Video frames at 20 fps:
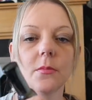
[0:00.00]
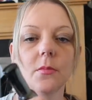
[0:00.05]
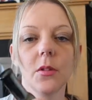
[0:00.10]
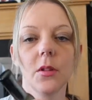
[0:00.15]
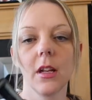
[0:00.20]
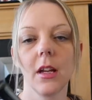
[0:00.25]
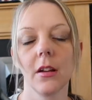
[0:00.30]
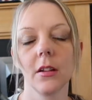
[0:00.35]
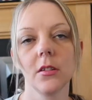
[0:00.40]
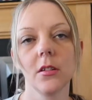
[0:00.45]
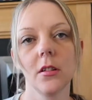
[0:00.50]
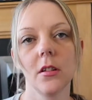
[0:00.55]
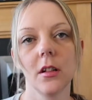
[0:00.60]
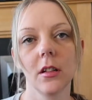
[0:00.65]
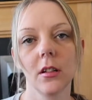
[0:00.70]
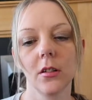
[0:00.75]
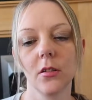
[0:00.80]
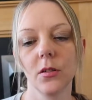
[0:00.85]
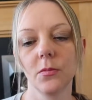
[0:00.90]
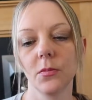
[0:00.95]
But yeah, I do
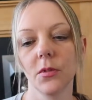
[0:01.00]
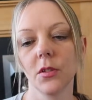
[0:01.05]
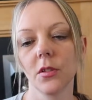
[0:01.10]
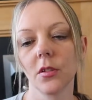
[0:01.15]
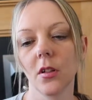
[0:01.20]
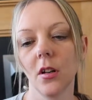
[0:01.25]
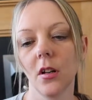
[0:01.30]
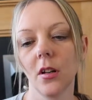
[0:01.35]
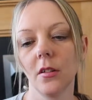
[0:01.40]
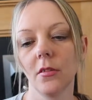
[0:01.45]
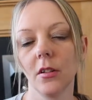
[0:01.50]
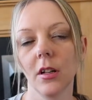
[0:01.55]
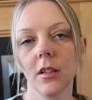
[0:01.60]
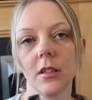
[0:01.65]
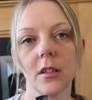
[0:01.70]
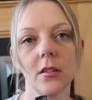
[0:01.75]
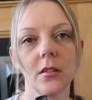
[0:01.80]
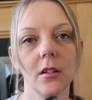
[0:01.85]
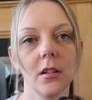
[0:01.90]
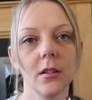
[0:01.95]
like a good mascara. I
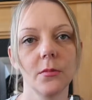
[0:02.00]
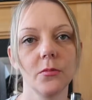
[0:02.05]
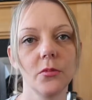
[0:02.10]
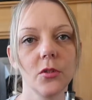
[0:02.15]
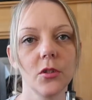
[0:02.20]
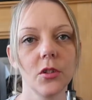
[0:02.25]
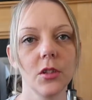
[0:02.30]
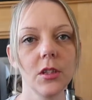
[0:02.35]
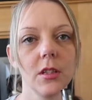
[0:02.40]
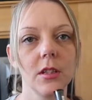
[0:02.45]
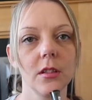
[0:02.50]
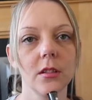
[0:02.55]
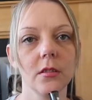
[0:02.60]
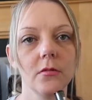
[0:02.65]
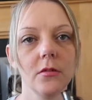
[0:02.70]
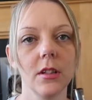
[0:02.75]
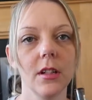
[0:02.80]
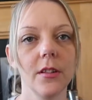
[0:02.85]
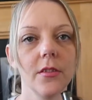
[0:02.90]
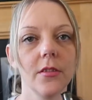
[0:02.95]
don't like the brushes that
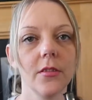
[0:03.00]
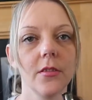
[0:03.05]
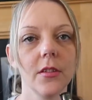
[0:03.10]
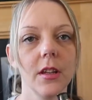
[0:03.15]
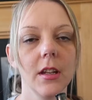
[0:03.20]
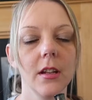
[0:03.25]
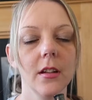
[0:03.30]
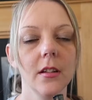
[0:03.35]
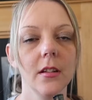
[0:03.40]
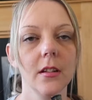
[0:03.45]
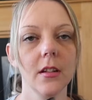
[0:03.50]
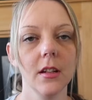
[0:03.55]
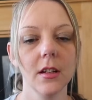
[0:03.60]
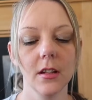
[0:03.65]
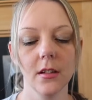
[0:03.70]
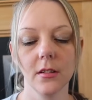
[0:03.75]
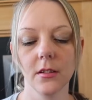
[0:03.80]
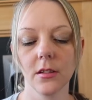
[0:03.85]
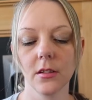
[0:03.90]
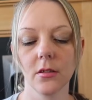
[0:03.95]
are really thin,
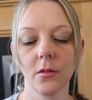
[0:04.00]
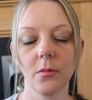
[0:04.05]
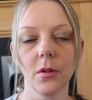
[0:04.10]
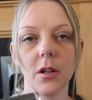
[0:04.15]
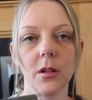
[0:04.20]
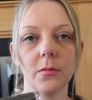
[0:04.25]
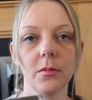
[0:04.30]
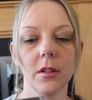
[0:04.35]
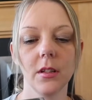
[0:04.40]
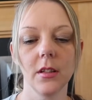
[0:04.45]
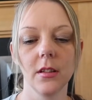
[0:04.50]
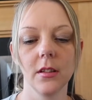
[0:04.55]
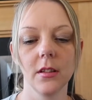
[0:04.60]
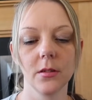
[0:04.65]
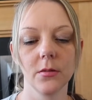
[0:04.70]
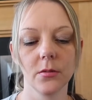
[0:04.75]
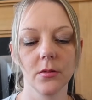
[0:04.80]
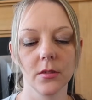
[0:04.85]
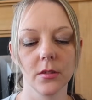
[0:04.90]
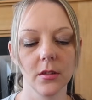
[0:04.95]
so I'm hoping that
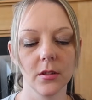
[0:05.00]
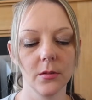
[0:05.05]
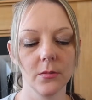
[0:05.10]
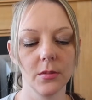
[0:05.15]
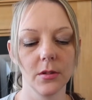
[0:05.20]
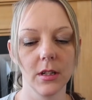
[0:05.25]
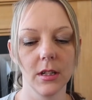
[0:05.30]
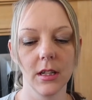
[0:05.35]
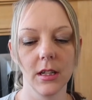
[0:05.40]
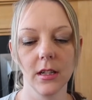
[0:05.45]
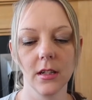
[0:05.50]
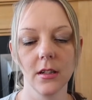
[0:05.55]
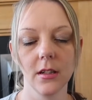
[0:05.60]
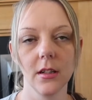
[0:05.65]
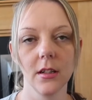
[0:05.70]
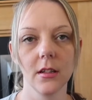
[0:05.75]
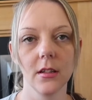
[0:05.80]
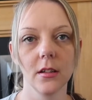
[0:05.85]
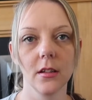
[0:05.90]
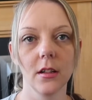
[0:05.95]
this one's going to be
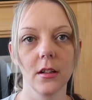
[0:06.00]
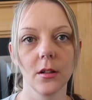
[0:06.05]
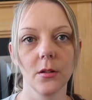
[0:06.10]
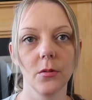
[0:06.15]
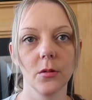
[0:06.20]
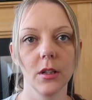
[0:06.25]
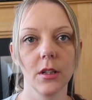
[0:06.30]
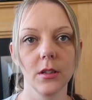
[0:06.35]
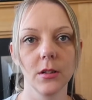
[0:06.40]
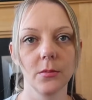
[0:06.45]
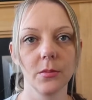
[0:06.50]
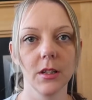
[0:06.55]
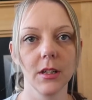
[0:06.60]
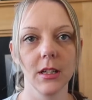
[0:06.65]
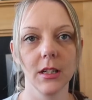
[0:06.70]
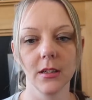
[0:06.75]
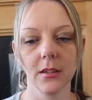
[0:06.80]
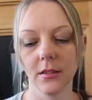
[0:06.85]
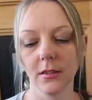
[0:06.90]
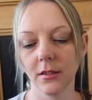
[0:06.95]
like I want it to
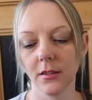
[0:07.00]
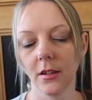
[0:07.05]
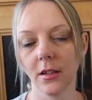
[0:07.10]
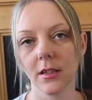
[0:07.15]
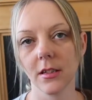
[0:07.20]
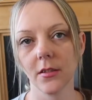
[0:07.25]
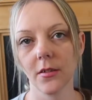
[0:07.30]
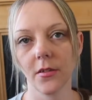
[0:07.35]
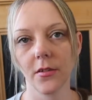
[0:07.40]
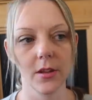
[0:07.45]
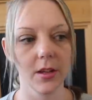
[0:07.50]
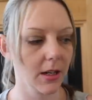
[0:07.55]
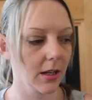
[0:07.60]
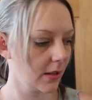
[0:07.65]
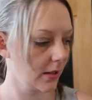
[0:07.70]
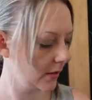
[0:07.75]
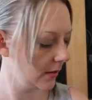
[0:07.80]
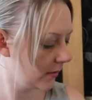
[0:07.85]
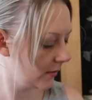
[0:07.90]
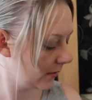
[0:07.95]
be, nice and
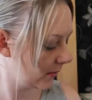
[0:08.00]
thick.